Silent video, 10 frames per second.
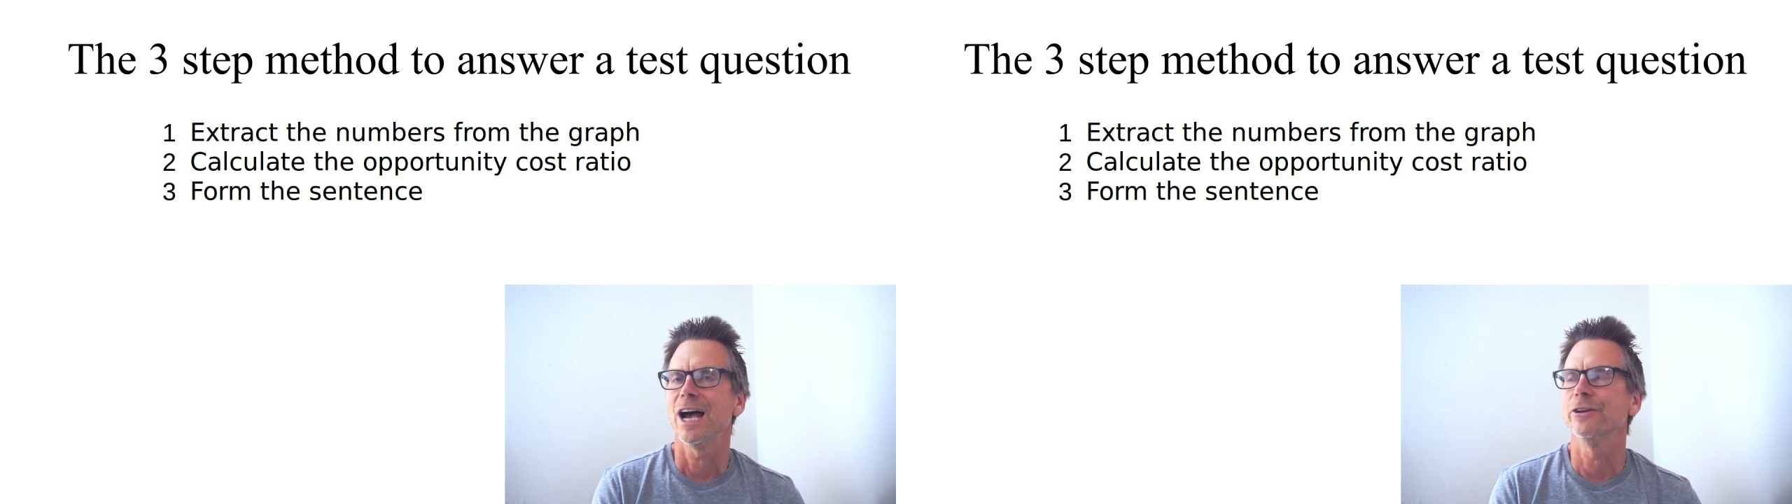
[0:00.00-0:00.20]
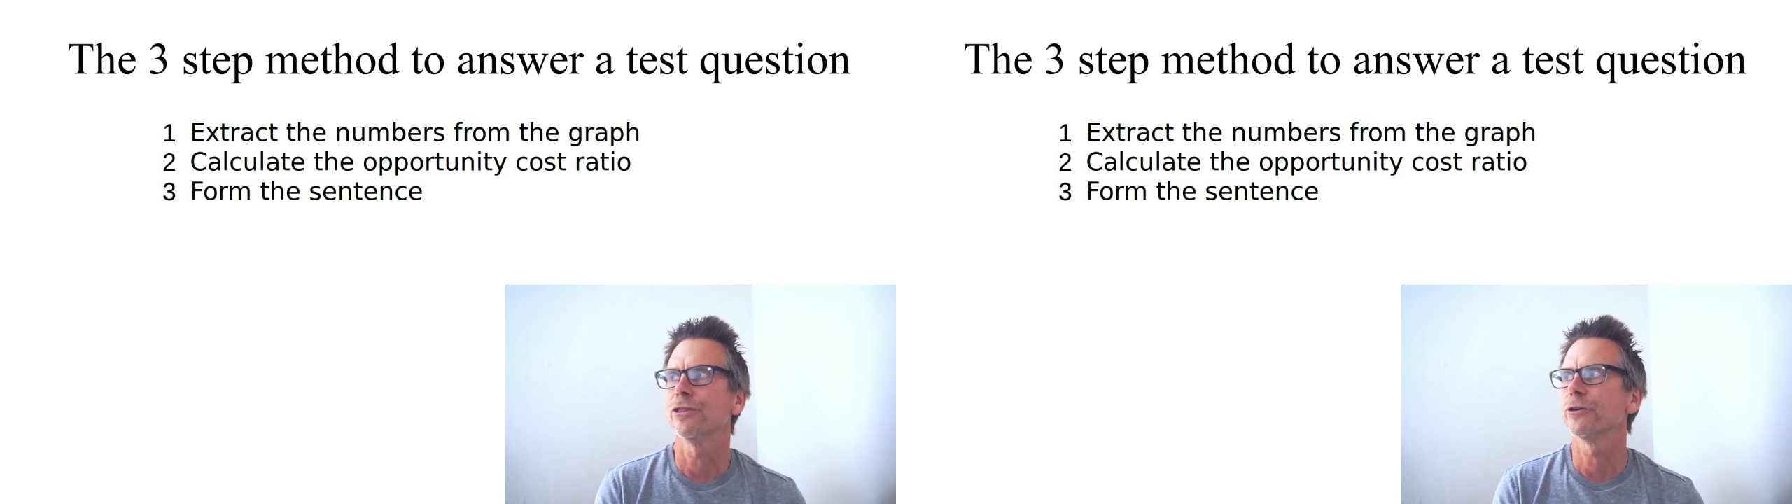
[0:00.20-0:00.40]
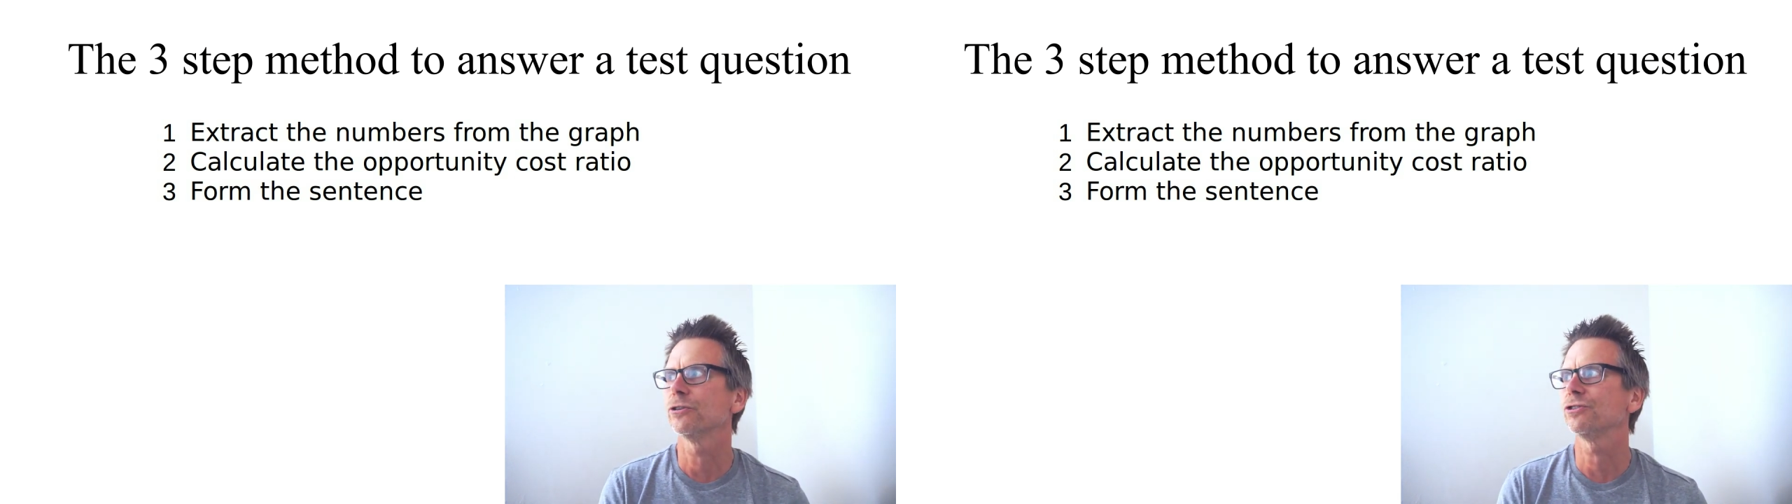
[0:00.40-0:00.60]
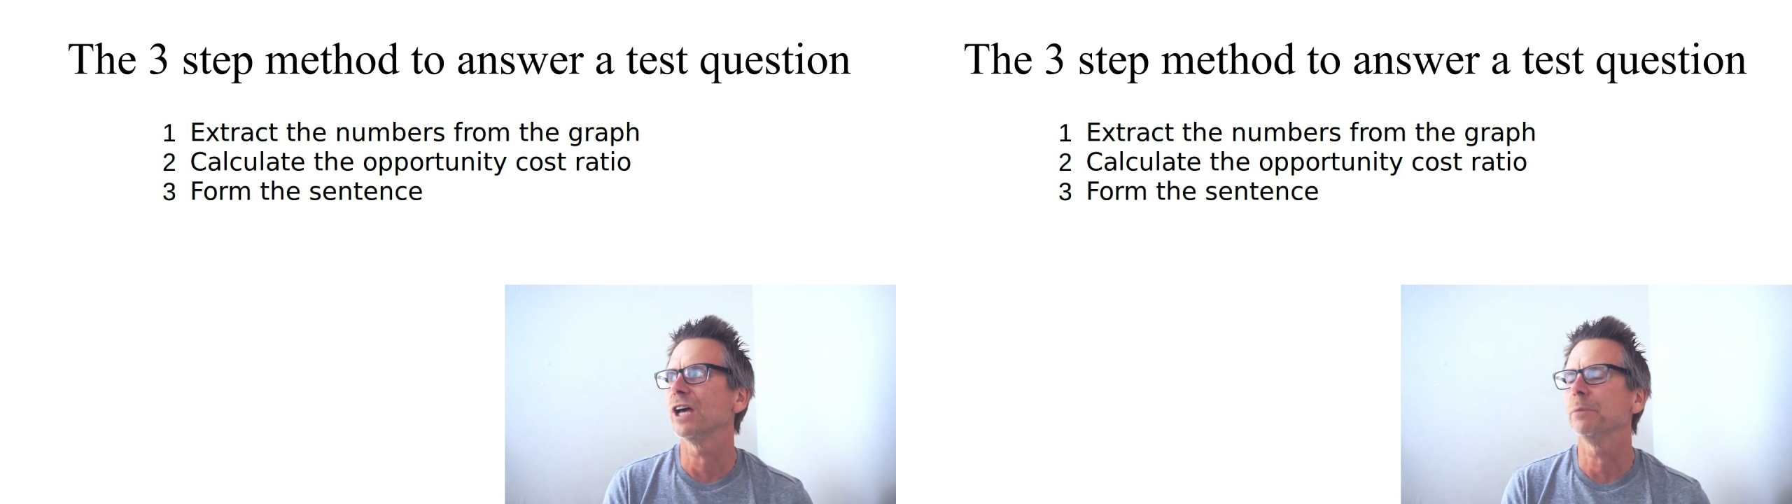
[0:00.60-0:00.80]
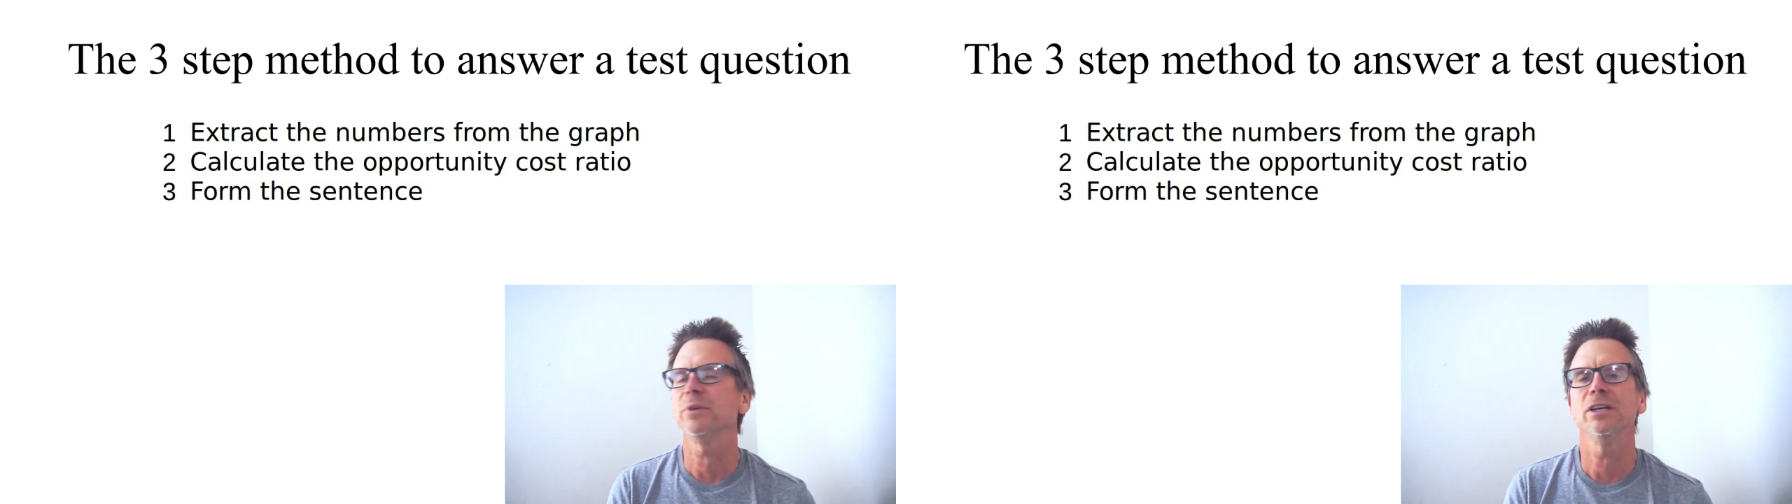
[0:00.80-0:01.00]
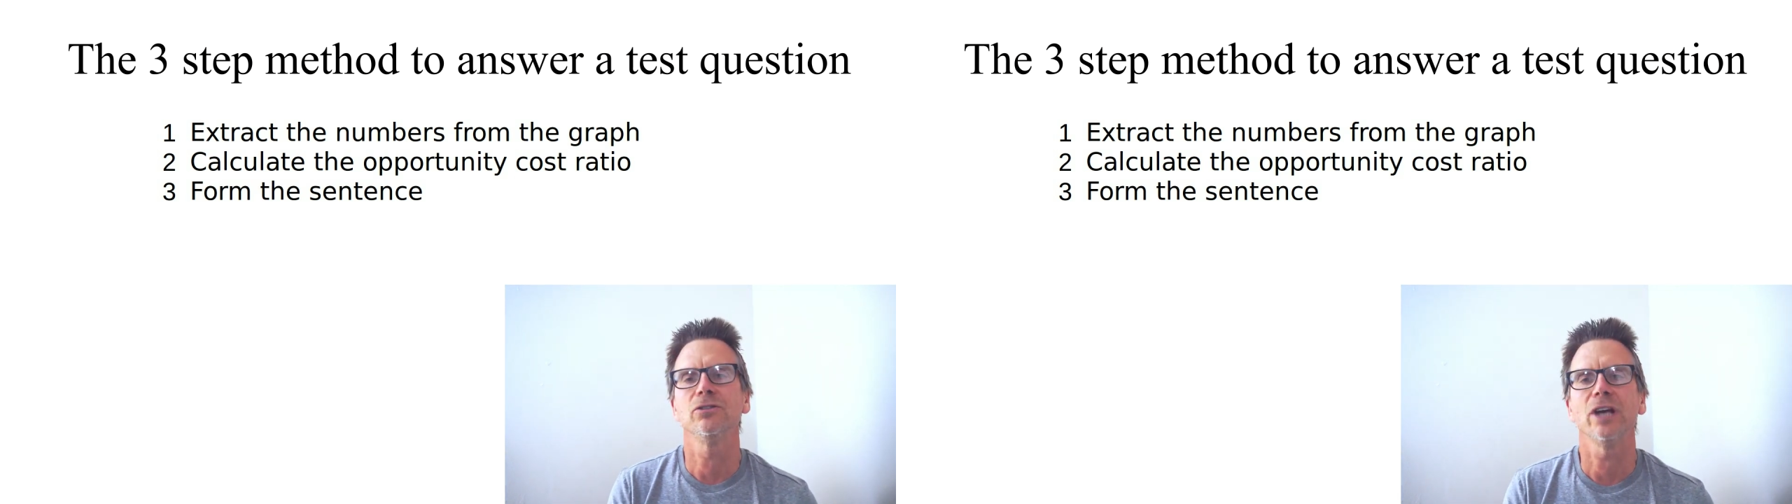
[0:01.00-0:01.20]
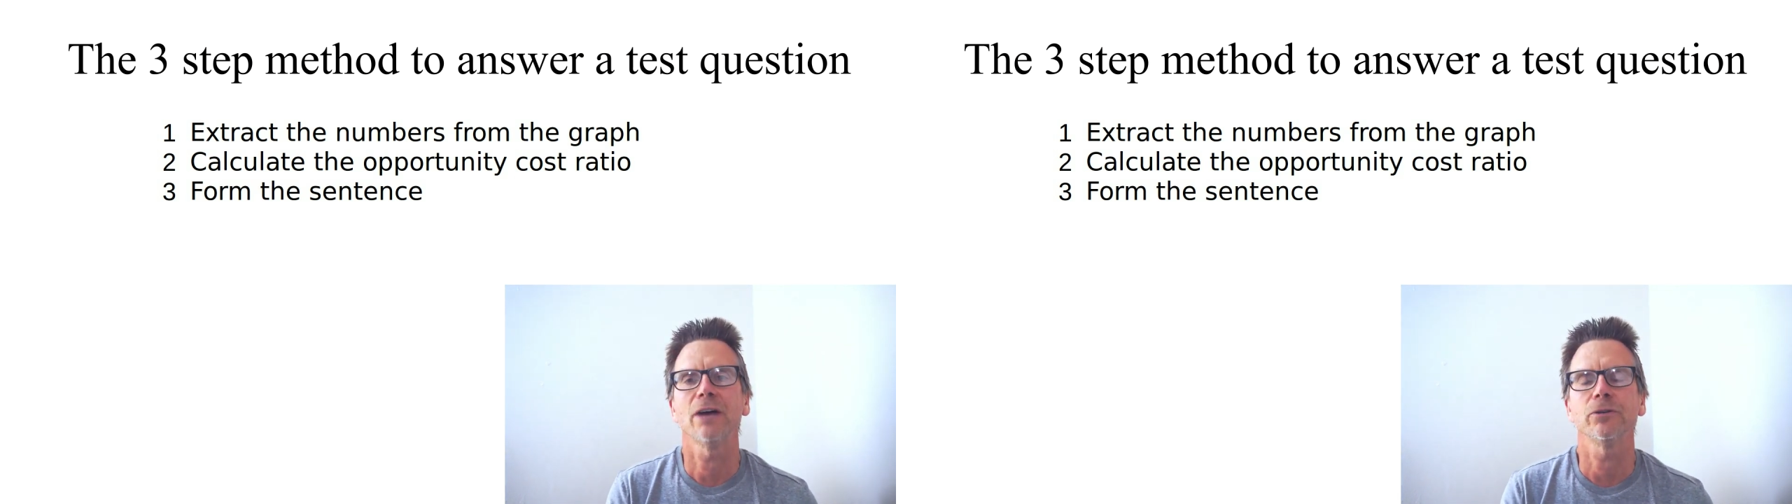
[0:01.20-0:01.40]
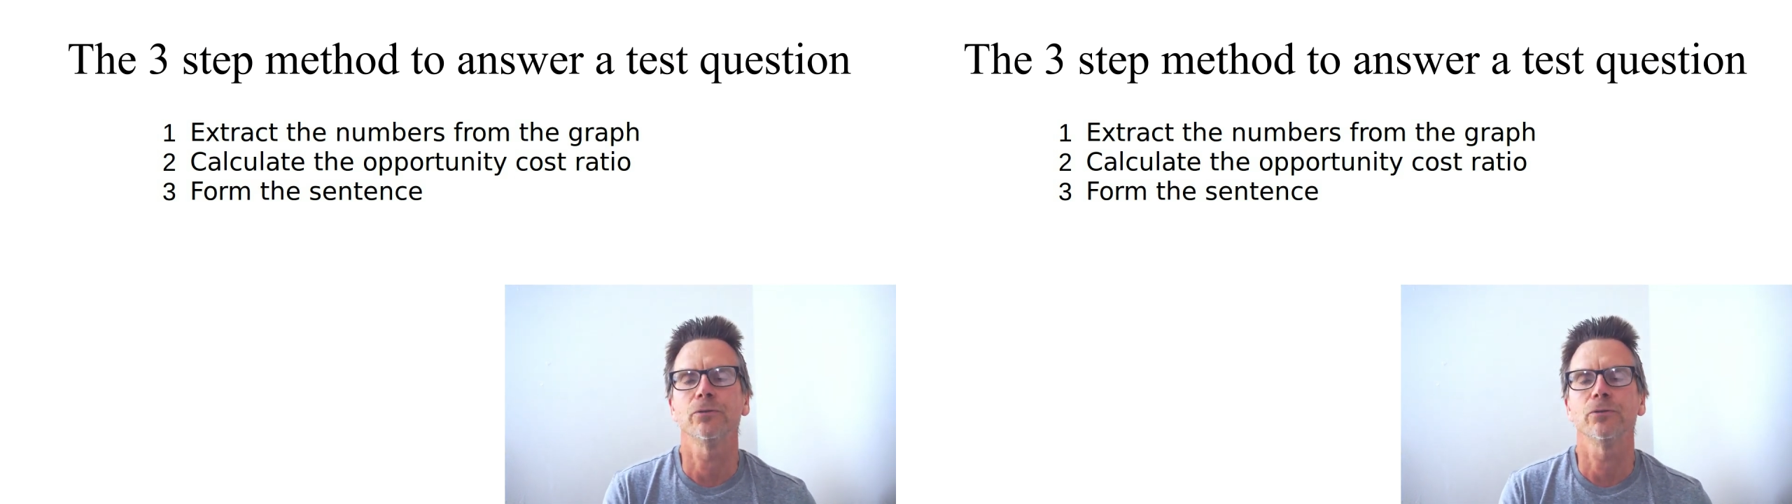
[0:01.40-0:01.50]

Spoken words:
And the third step is you have